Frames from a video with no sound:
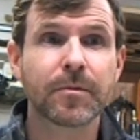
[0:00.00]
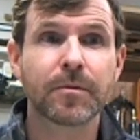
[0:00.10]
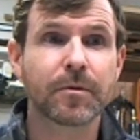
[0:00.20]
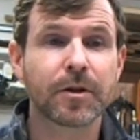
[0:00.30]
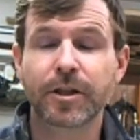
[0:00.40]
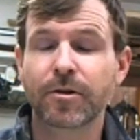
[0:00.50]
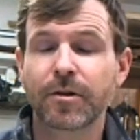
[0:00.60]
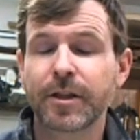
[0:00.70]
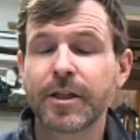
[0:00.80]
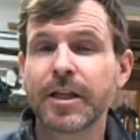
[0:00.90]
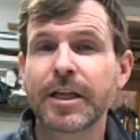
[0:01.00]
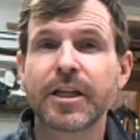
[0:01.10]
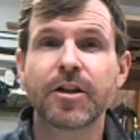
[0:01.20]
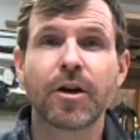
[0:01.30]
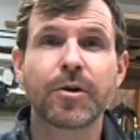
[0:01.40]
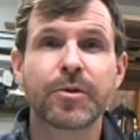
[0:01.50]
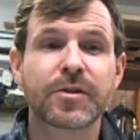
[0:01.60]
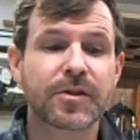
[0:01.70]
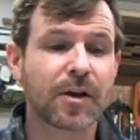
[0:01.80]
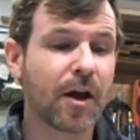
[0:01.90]
literally. He
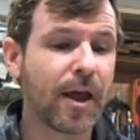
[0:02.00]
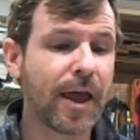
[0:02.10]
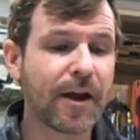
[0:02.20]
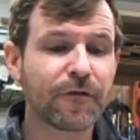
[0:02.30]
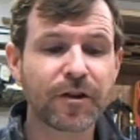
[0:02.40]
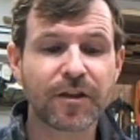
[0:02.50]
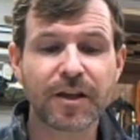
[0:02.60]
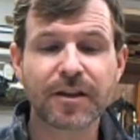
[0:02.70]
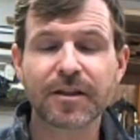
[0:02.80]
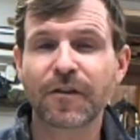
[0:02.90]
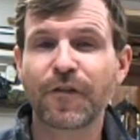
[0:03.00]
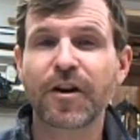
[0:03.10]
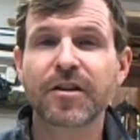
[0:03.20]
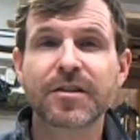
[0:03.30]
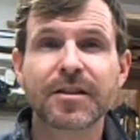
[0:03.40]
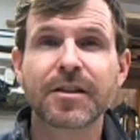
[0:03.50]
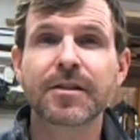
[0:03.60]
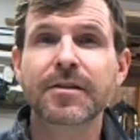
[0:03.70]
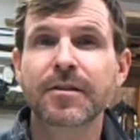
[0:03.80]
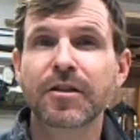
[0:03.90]
knows everything that the
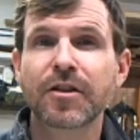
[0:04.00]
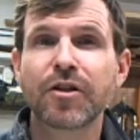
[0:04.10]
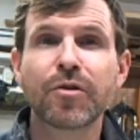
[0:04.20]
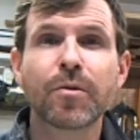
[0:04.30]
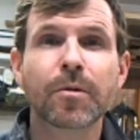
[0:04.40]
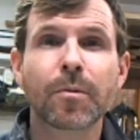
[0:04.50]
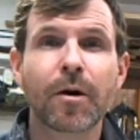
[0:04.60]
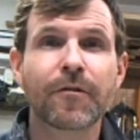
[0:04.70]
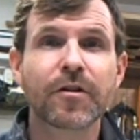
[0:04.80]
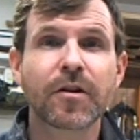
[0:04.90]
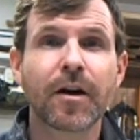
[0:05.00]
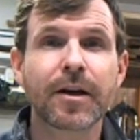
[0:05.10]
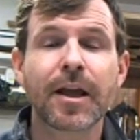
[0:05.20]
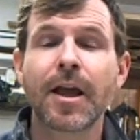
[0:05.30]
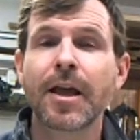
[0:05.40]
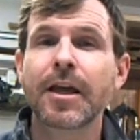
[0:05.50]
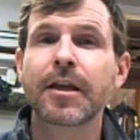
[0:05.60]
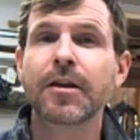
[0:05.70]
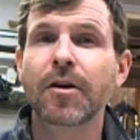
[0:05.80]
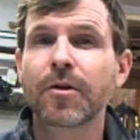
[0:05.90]
Pharisees knew or were ever taught.
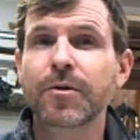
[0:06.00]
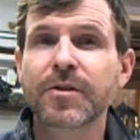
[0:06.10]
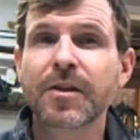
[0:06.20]
He knows